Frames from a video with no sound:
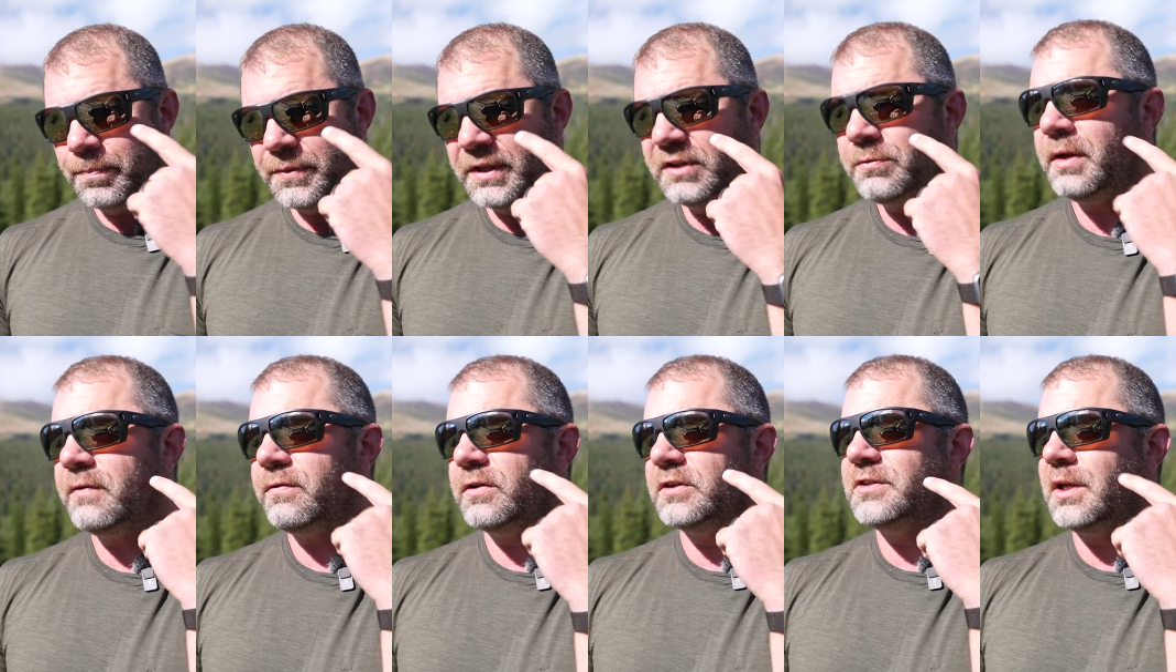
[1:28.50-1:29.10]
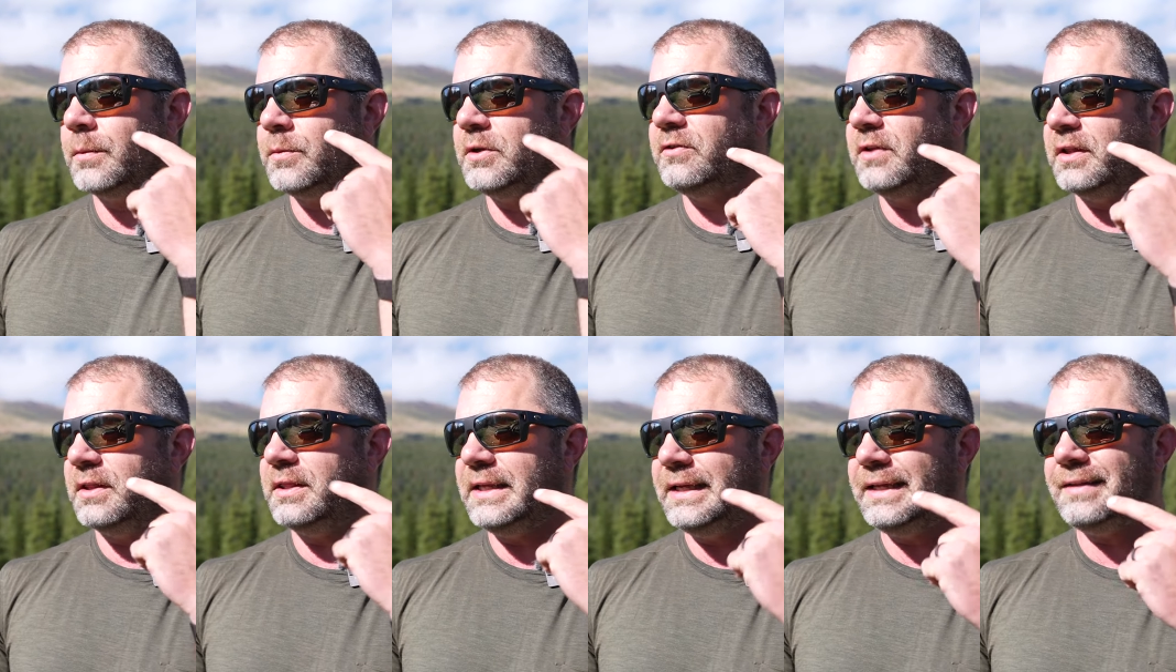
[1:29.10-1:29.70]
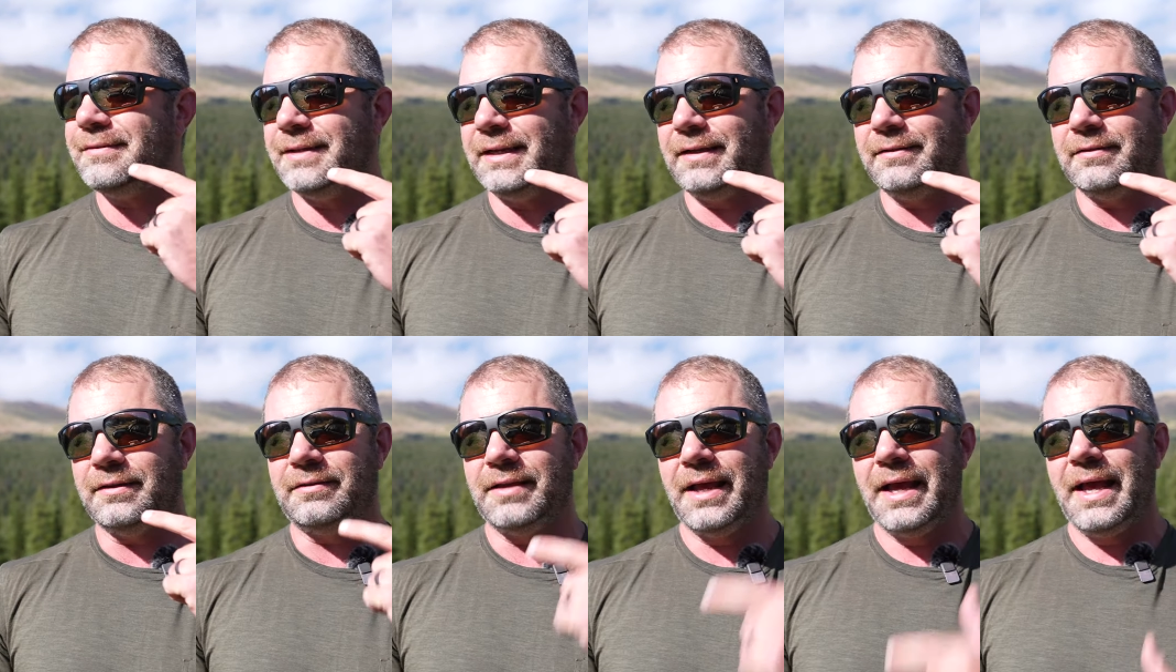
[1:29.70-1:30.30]
This is my first time using these
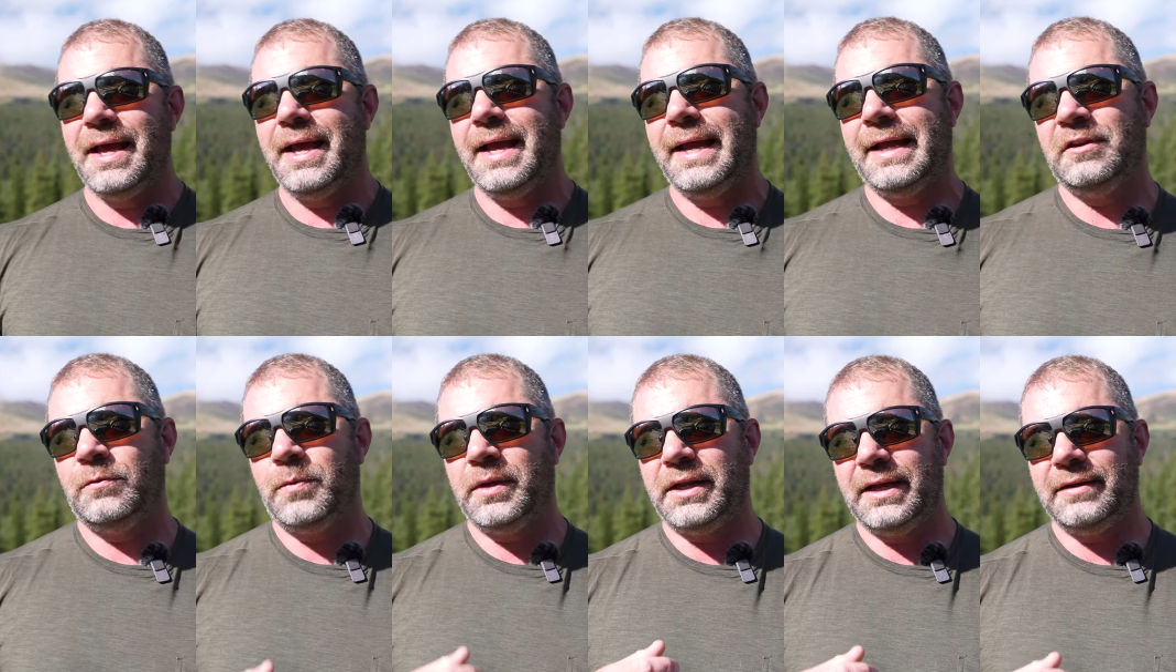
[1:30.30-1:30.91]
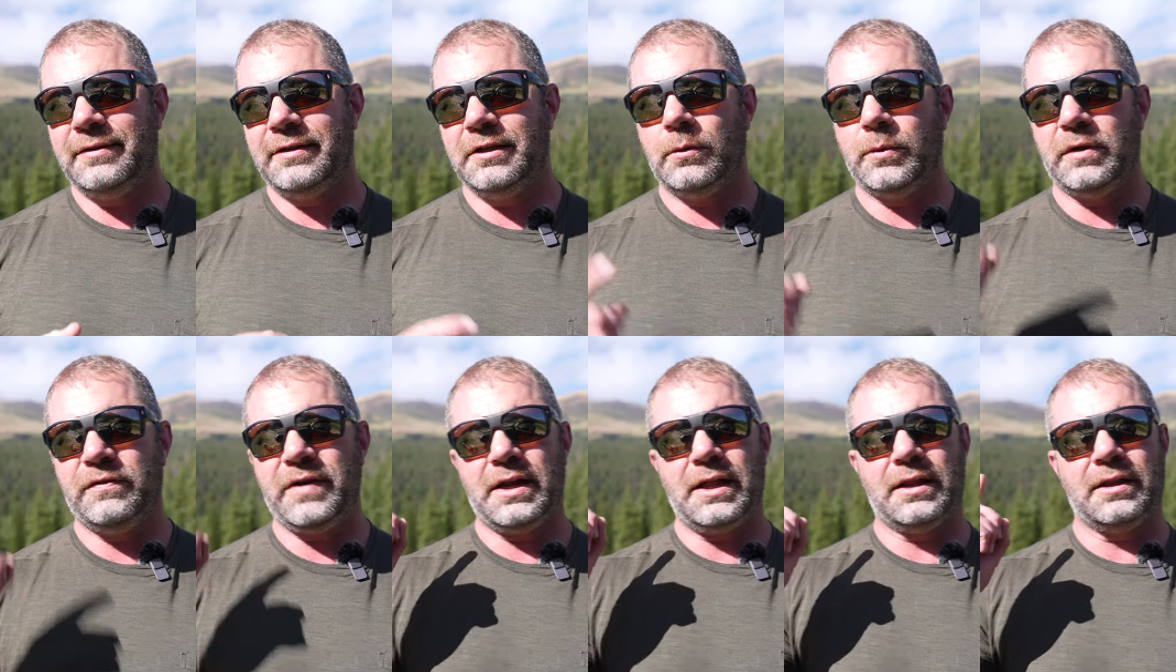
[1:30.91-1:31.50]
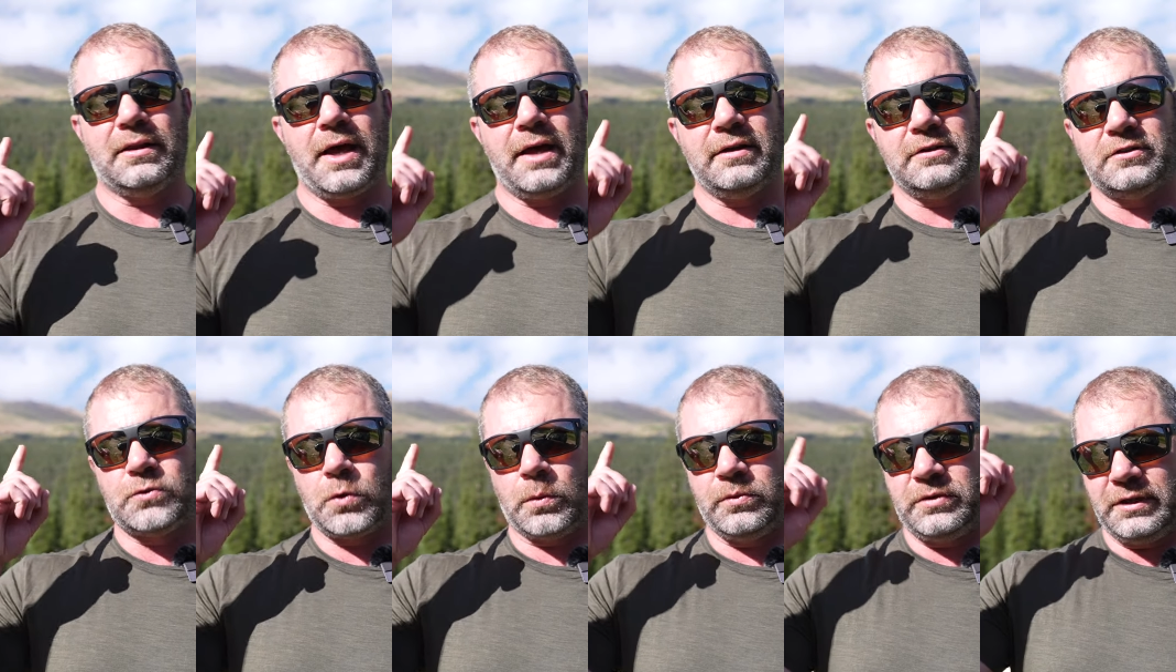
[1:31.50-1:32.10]
lenses, and it's been ideal. We've had a lot of
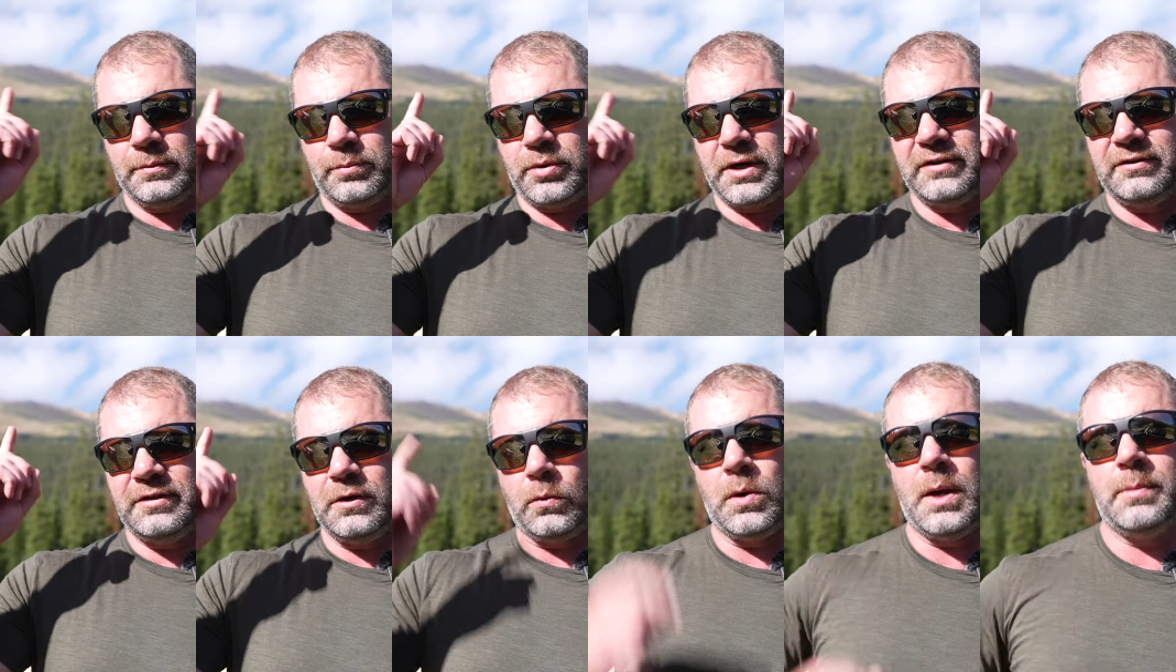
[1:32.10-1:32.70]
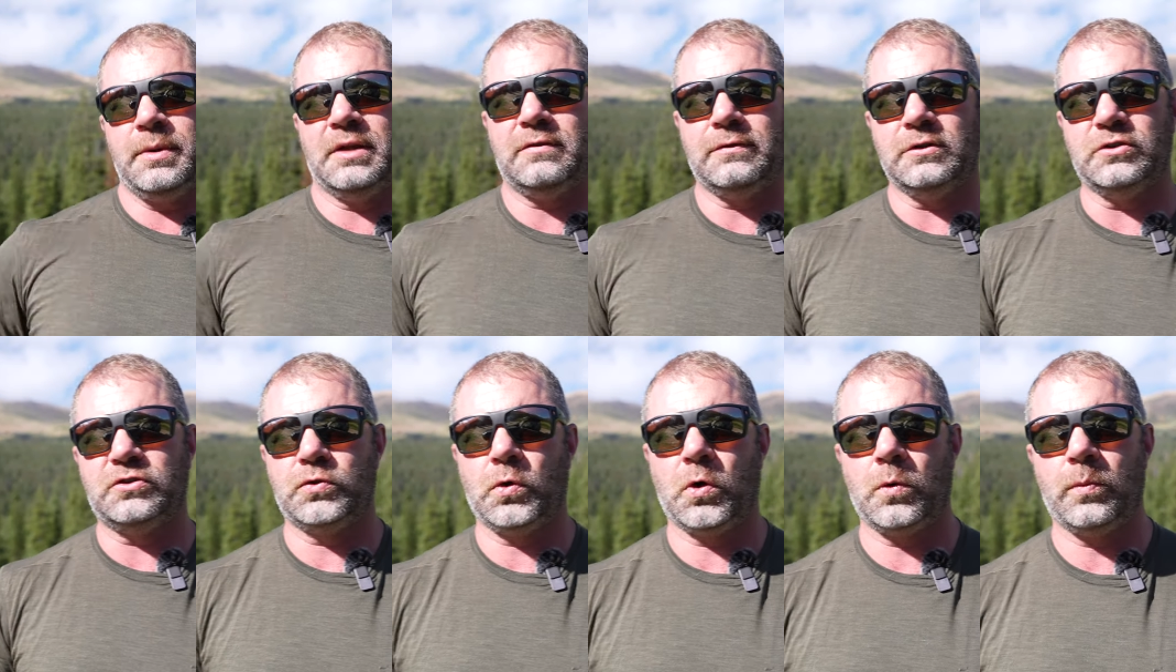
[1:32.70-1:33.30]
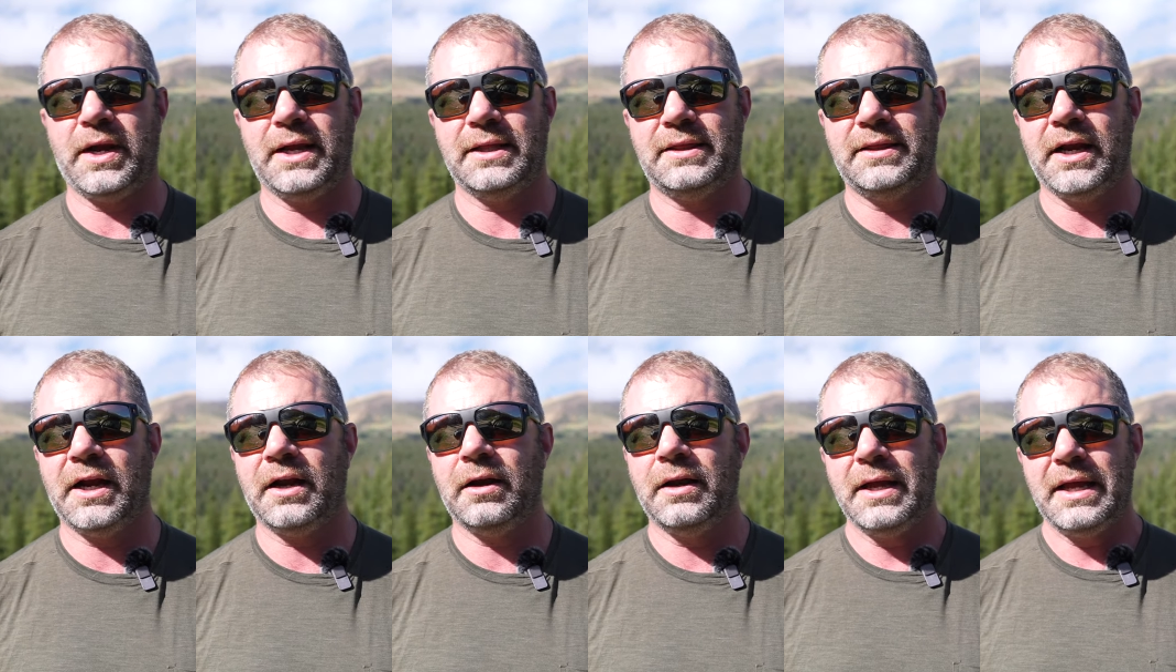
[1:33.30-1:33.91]
storms. You can probably see remnants of a storm right
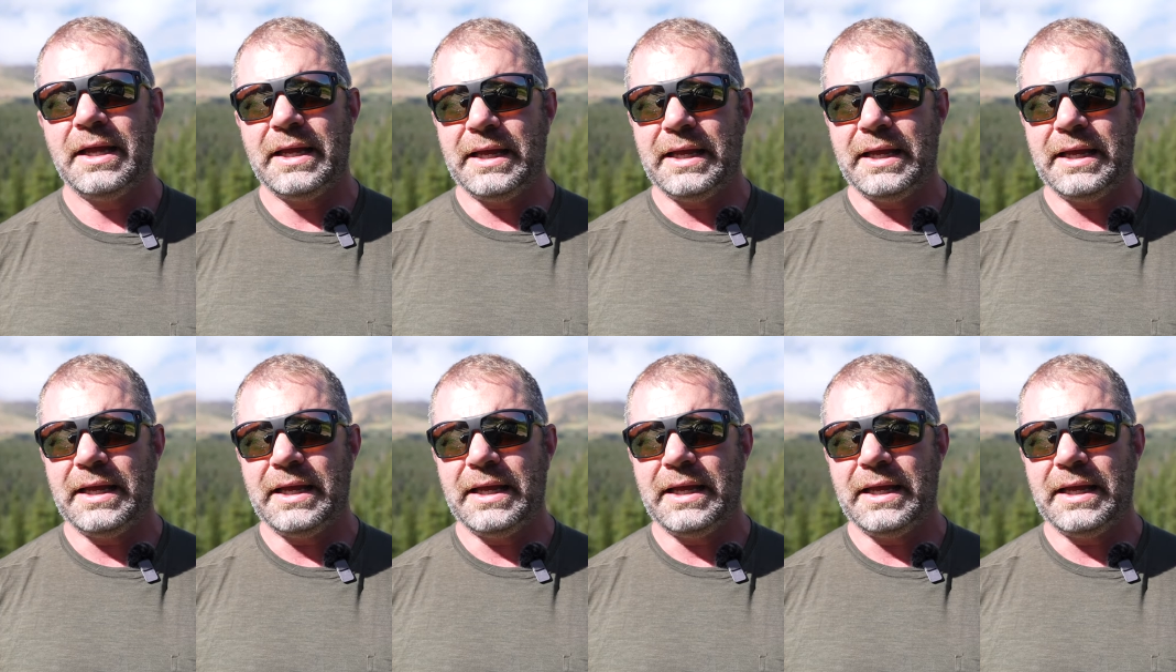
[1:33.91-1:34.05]
there.